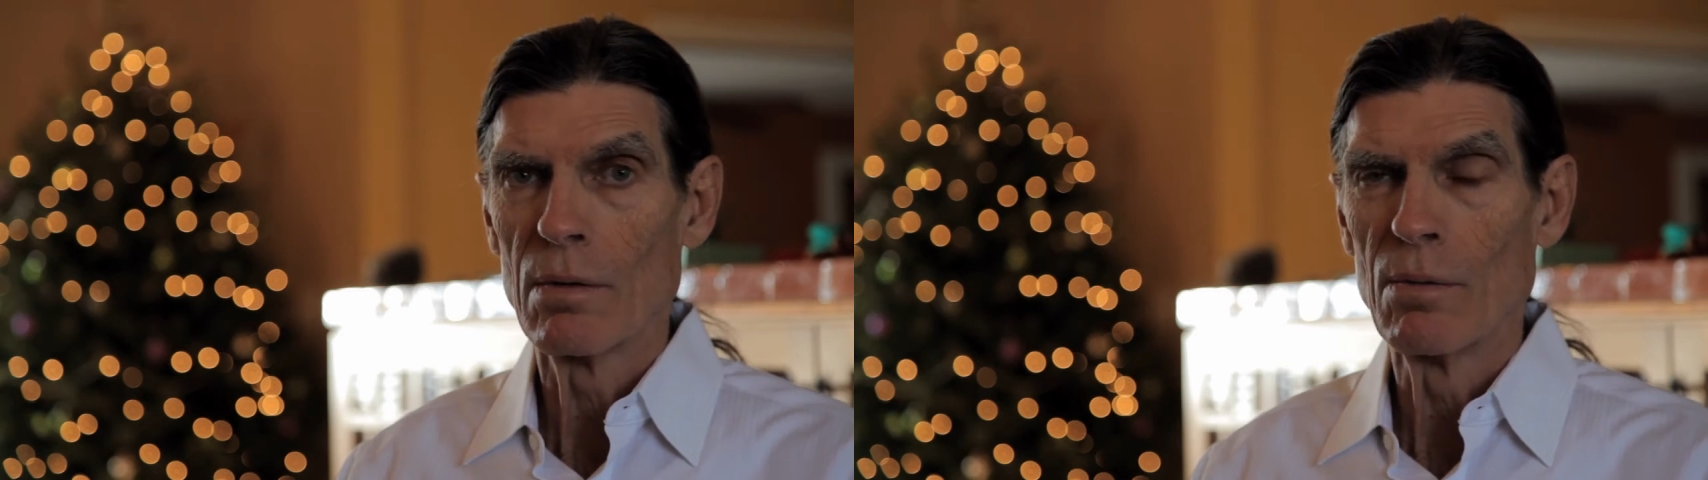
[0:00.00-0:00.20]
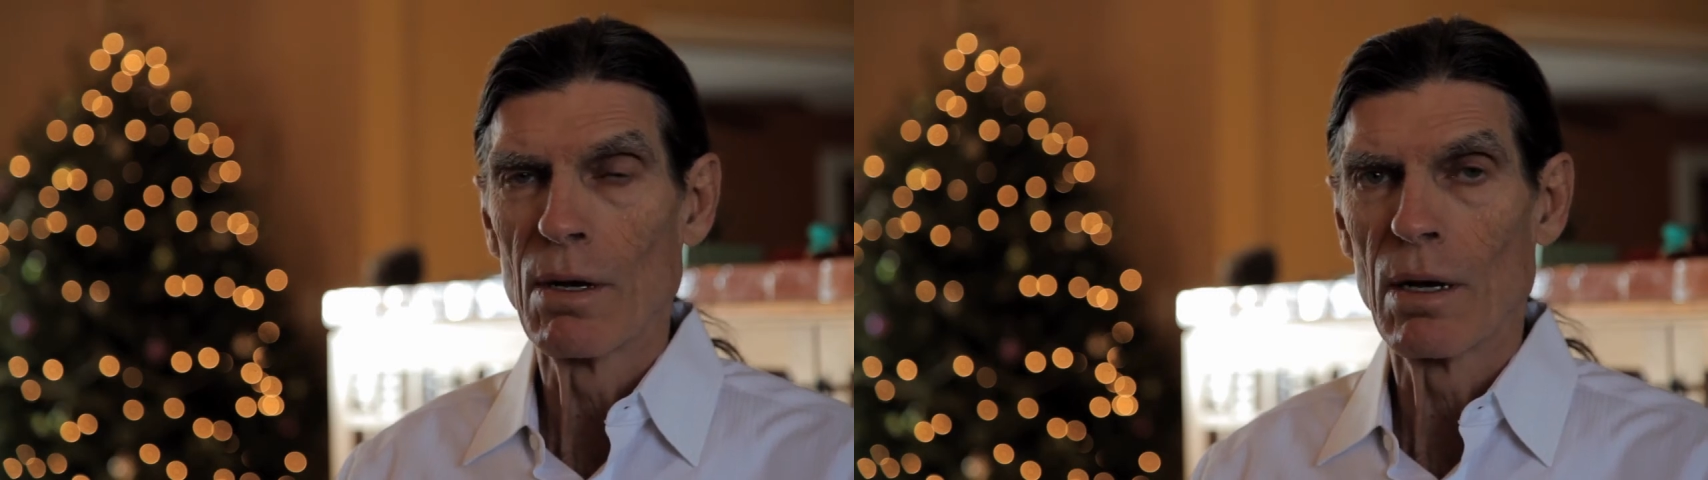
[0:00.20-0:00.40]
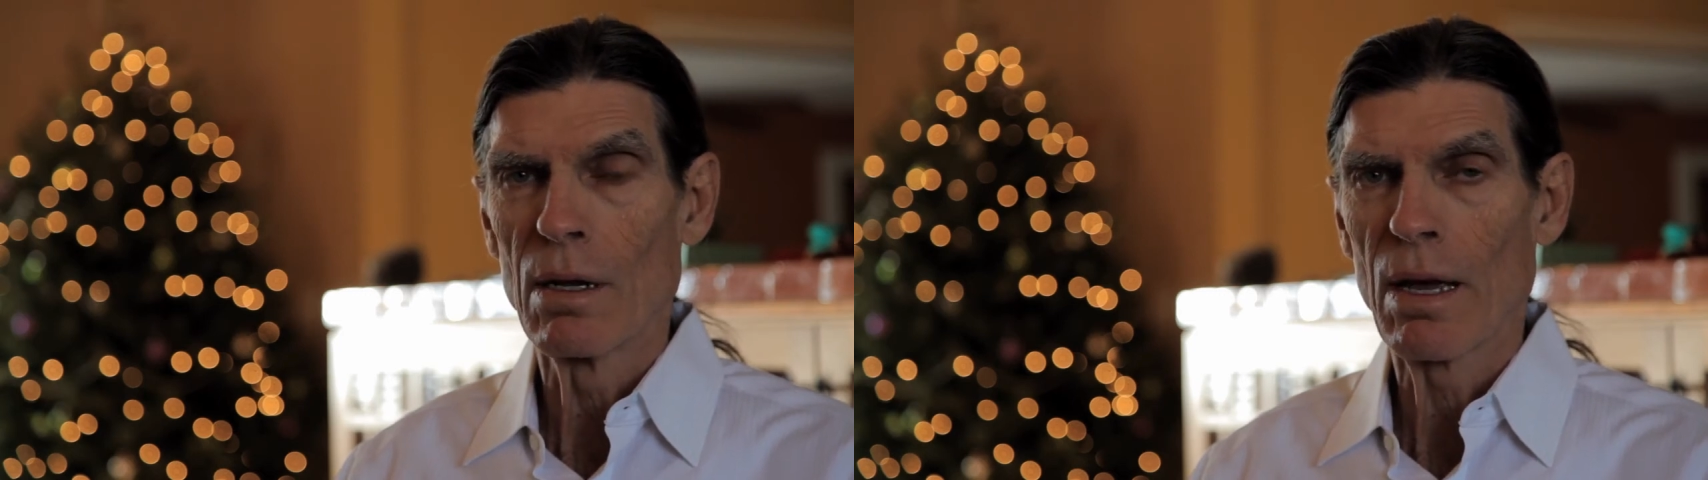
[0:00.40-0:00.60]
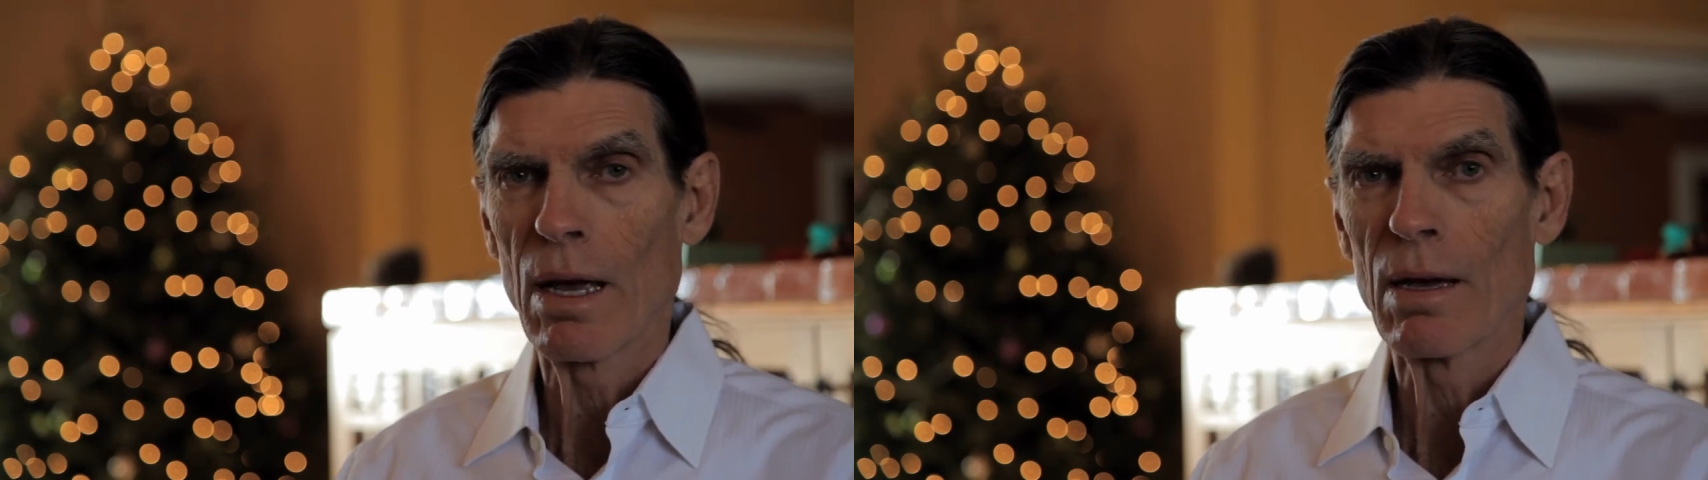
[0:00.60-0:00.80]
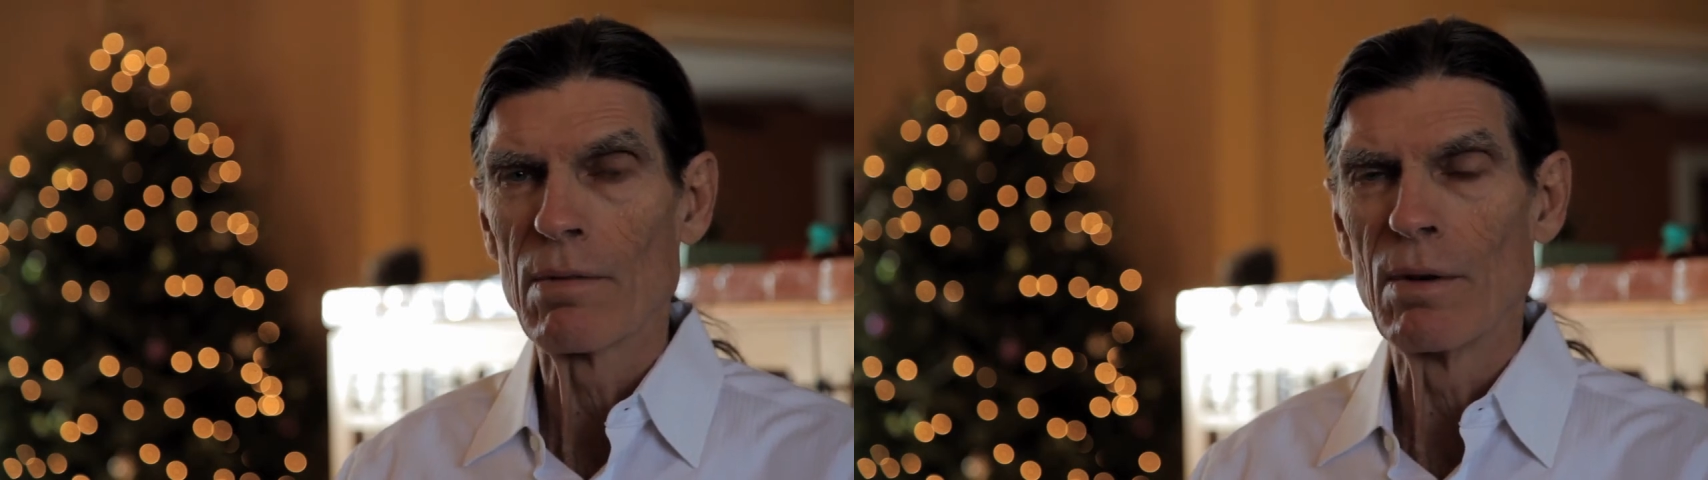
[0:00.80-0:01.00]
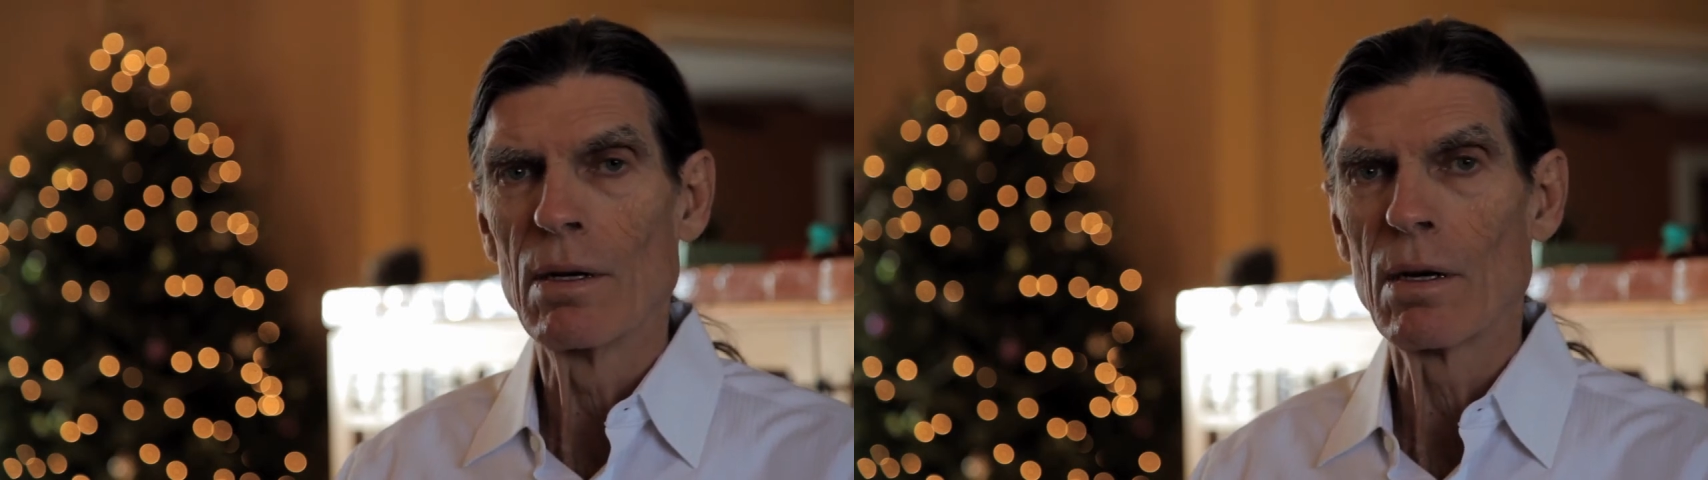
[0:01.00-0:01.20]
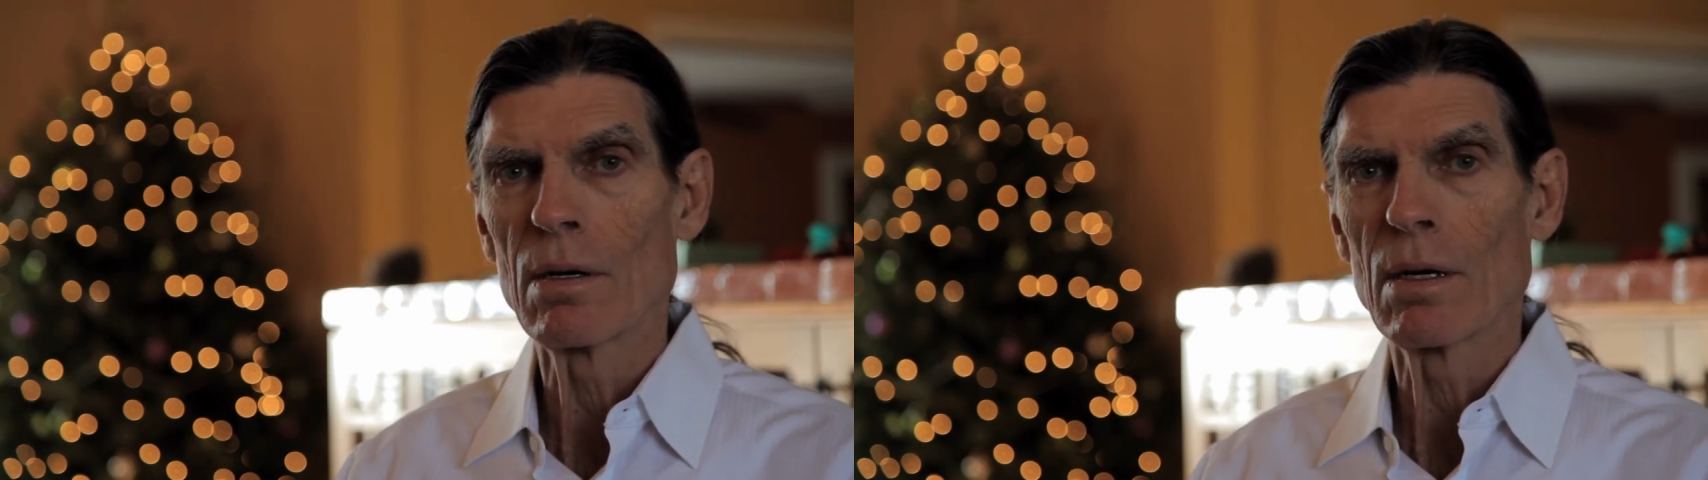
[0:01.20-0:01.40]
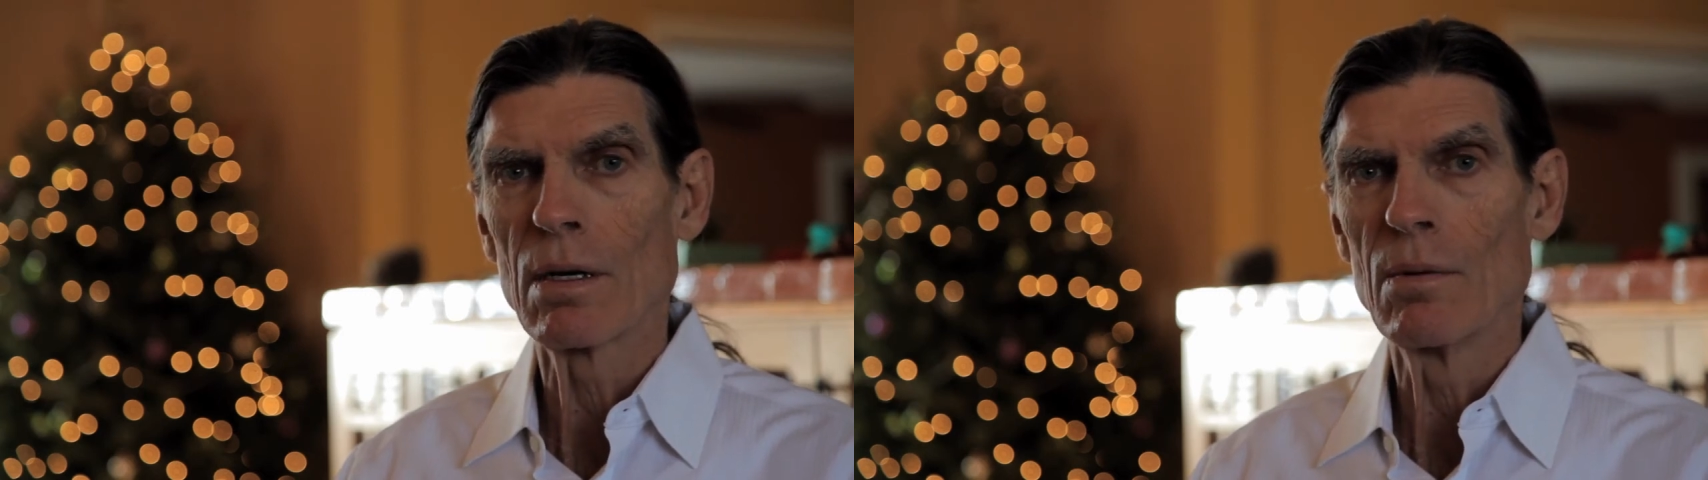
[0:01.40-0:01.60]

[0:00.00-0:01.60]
we all have inherently